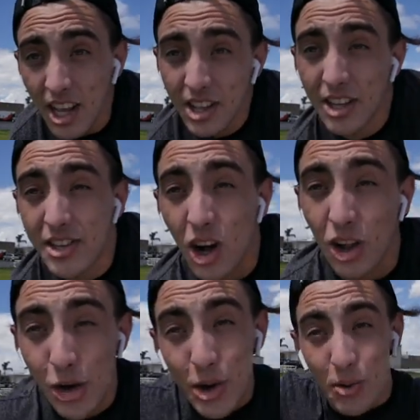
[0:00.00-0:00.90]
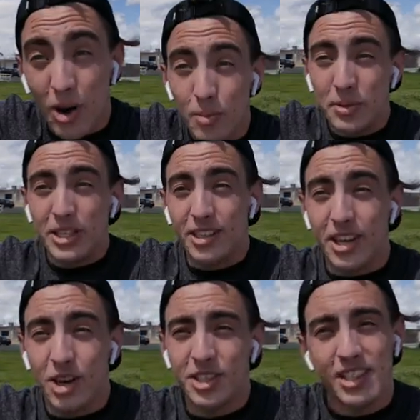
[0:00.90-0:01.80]
The taller you are up in your
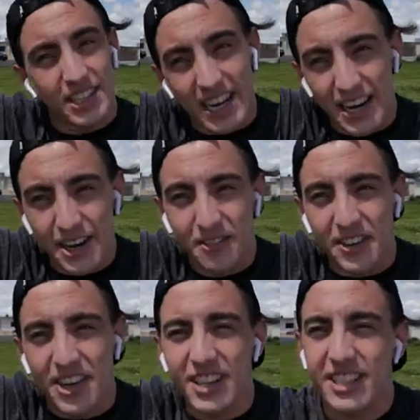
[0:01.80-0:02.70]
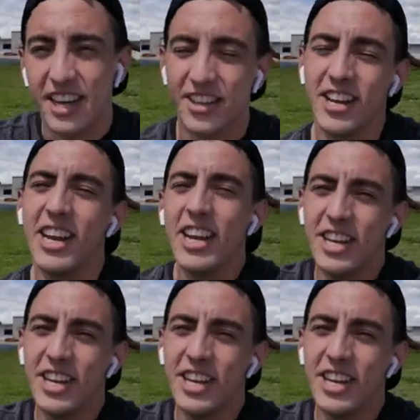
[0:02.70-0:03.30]
toes and the tighter your feet are together,